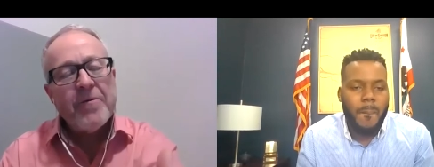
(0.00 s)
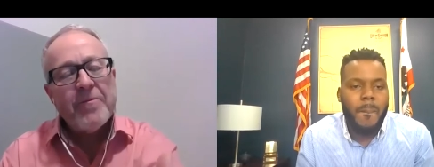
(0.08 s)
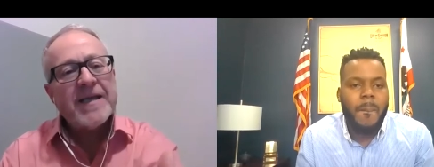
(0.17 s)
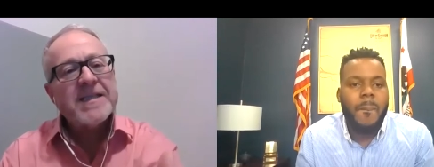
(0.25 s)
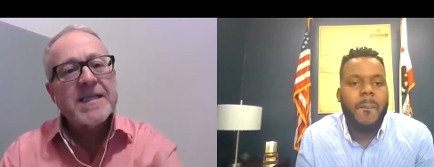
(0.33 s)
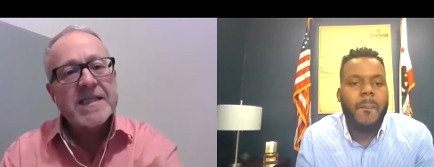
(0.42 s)

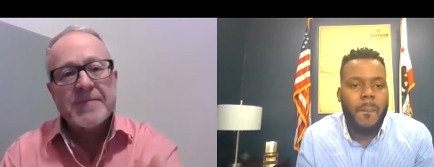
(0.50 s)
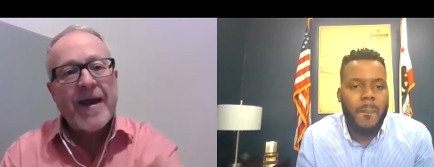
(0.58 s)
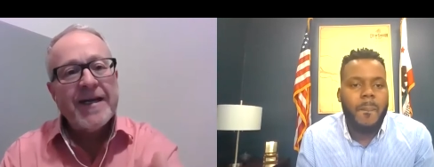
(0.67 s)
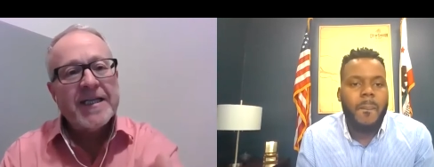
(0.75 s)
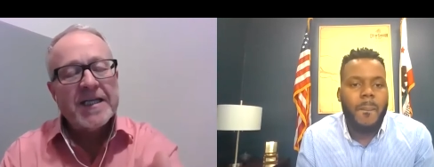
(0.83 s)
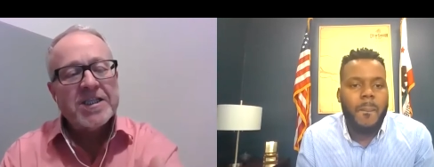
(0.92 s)
Speaker 1: best to
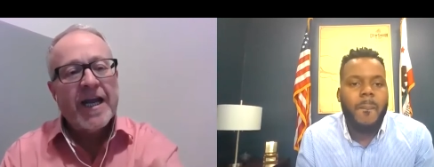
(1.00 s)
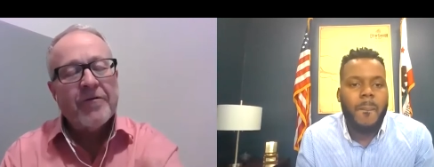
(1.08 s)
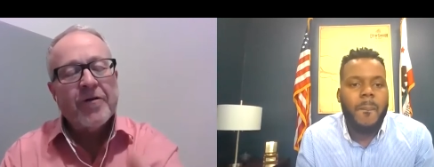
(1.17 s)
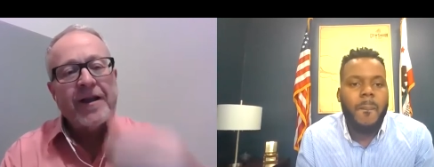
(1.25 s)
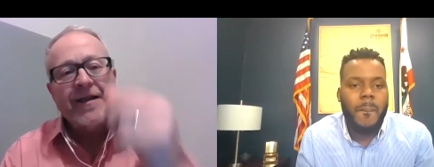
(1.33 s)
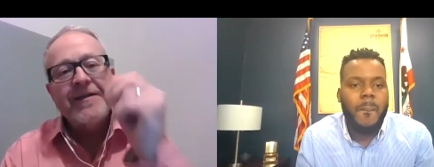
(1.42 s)
spend it
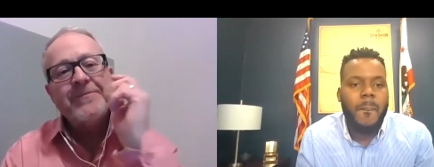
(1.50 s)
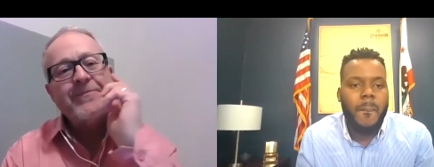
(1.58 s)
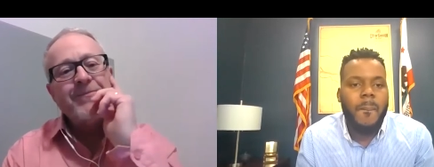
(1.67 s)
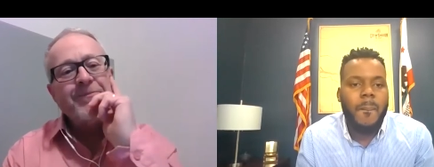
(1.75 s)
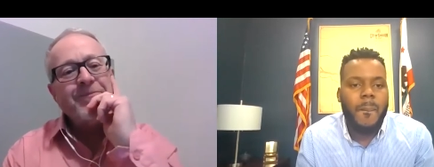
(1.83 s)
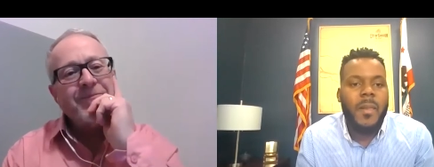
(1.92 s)
generally.
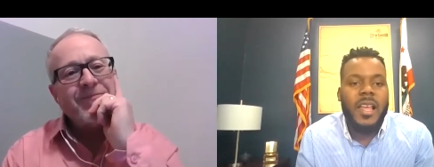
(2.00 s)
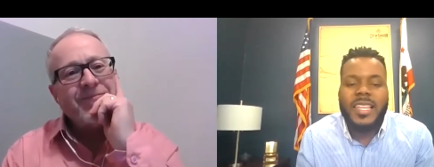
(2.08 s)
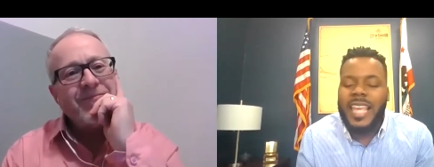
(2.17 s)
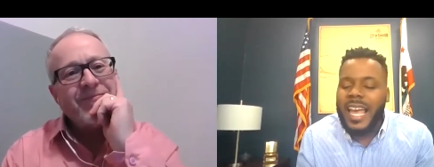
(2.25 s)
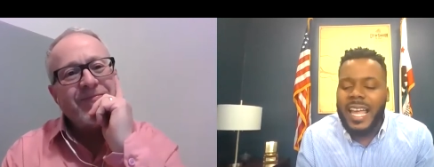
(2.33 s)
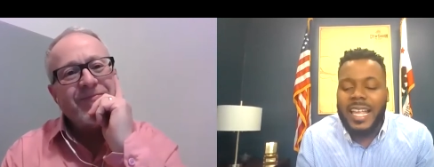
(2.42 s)

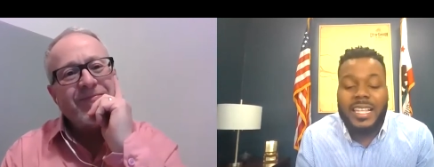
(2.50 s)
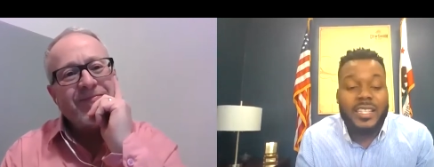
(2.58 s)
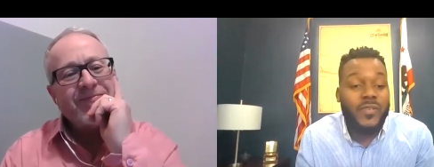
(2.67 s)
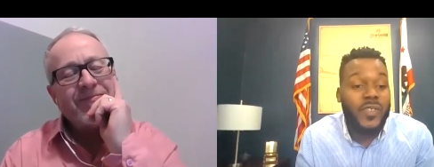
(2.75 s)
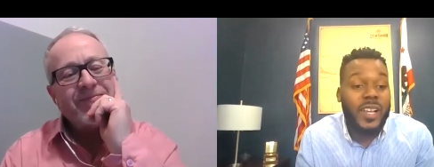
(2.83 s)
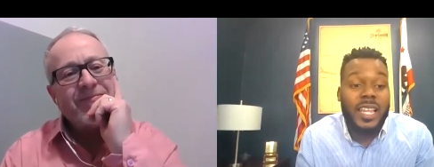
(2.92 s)
Speaker 2: Yeah, and it's
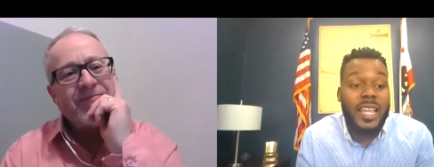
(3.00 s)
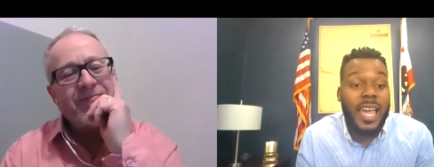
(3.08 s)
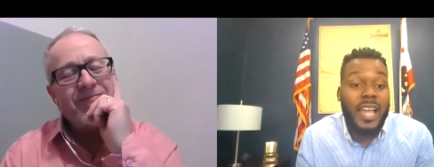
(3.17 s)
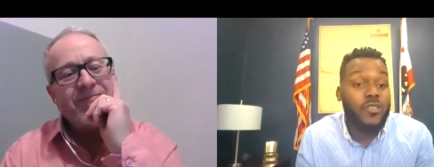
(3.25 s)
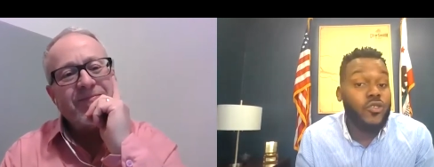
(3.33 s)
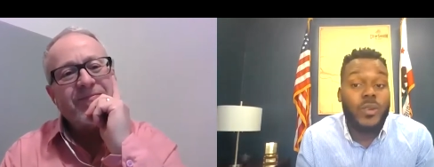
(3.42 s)
funny,
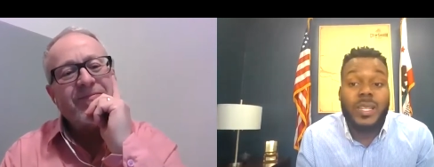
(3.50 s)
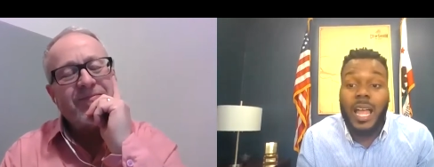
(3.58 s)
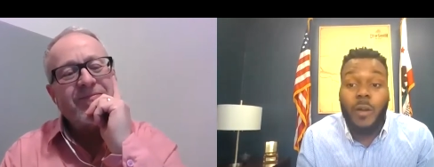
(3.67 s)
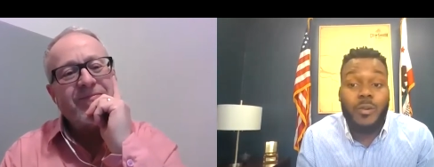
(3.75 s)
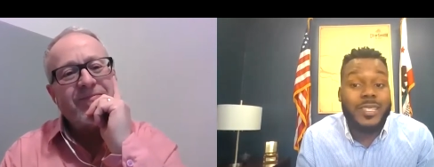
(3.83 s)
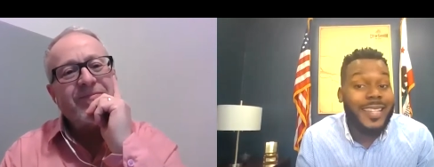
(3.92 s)
Andrew, because
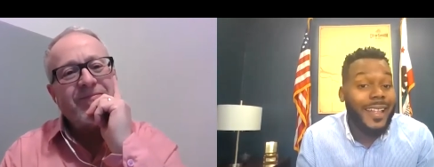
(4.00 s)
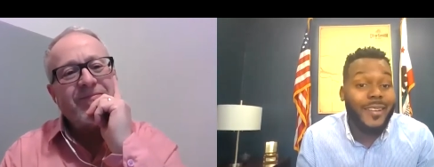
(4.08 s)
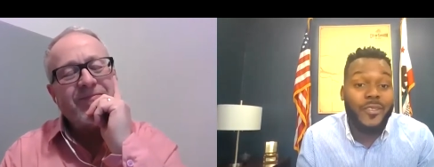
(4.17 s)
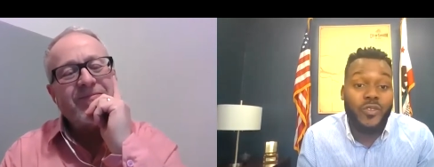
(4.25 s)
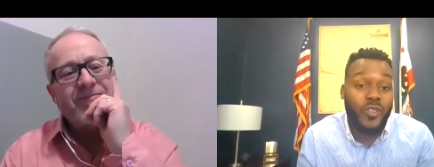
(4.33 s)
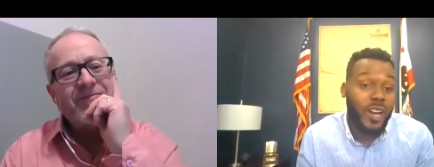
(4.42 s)
that was not a
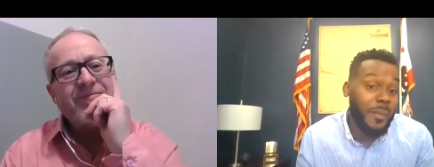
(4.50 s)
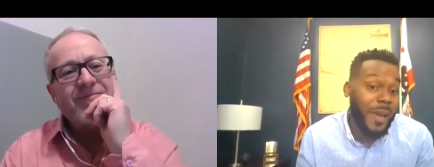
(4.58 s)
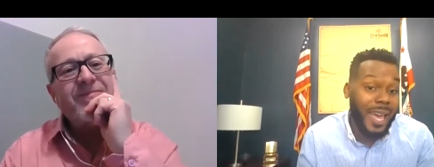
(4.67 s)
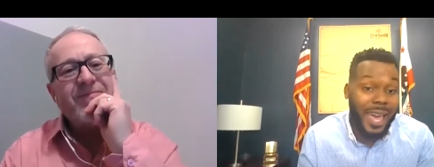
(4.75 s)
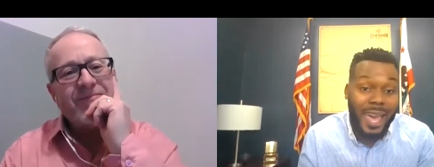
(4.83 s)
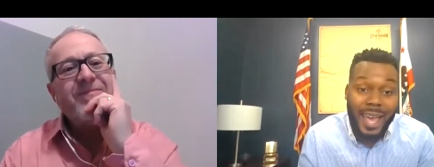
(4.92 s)
frame I
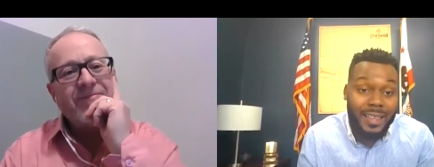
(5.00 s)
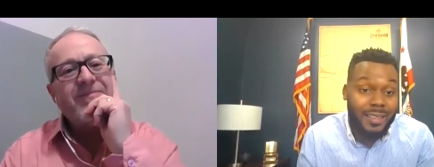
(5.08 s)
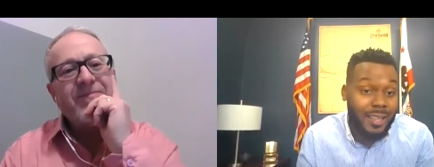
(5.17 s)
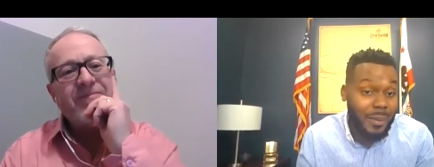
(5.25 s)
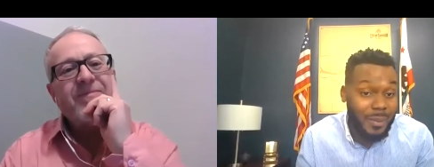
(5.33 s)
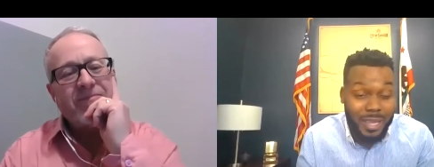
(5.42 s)
had
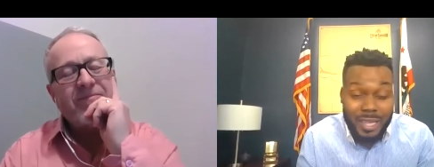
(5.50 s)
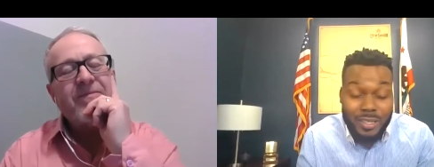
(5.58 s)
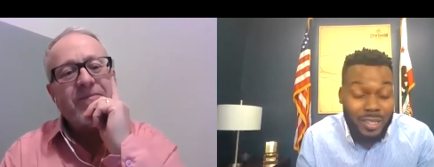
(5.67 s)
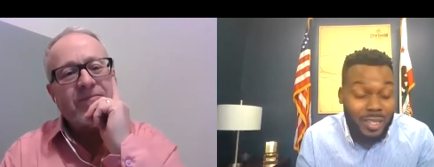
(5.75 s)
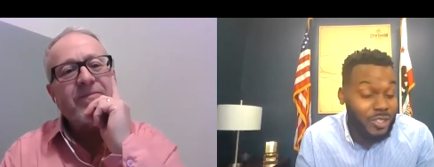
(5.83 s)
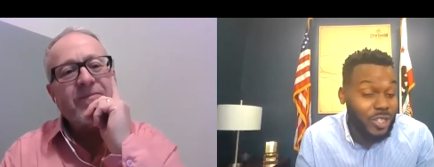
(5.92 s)
coming into
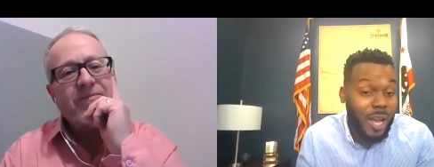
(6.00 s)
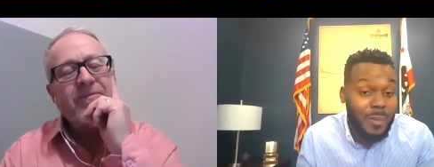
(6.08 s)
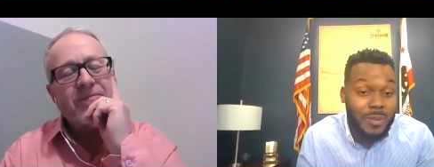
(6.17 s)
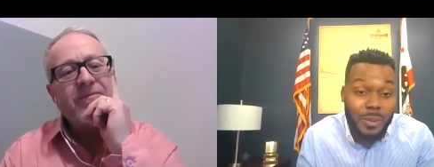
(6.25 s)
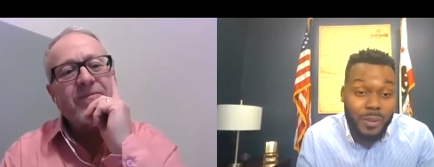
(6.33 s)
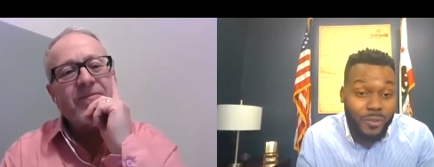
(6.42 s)
this job,
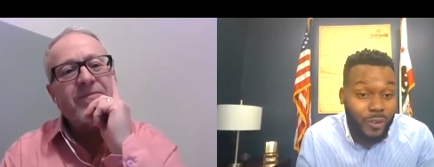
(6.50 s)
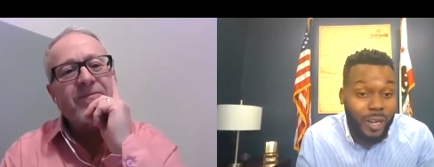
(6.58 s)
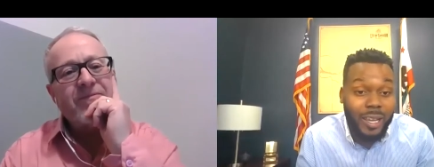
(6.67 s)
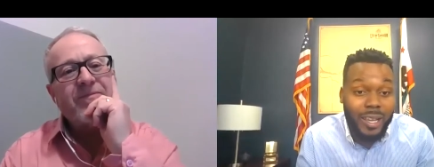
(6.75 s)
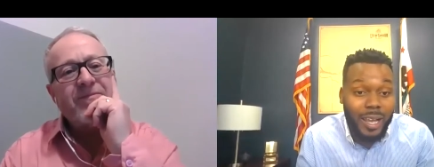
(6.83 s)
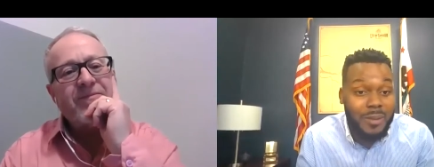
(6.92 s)
to be
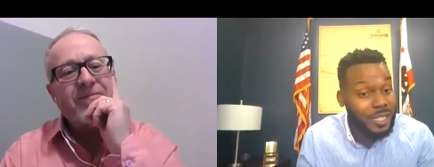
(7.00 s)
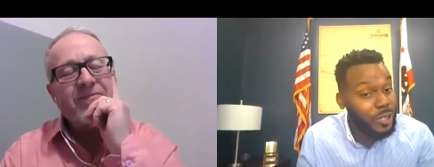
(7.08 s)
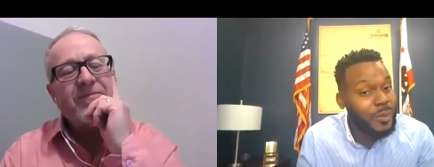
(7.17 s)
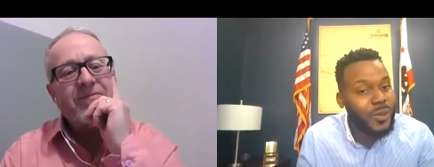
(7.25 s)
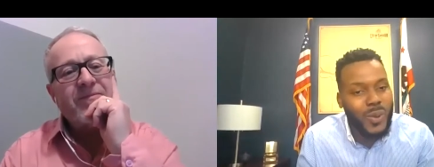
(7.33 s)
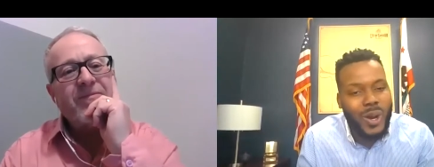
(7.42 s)
frank. I was a little
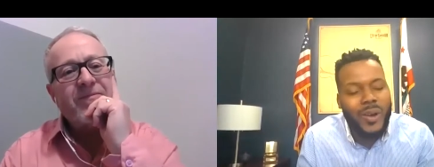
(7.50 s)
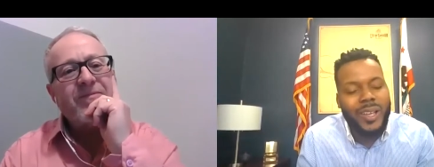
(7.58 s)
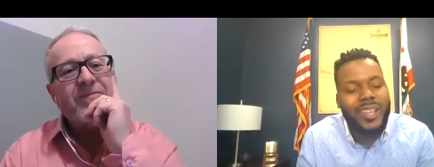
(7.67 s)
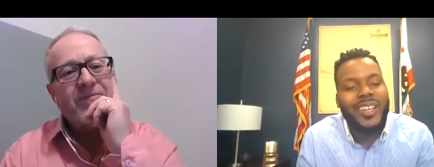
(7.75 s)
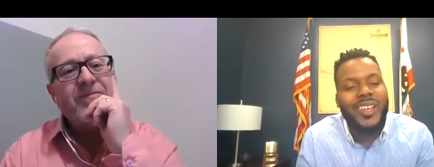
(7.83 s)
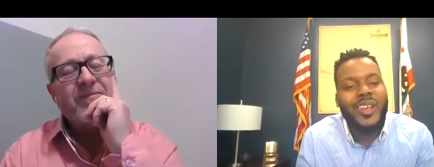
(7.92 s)
bit worried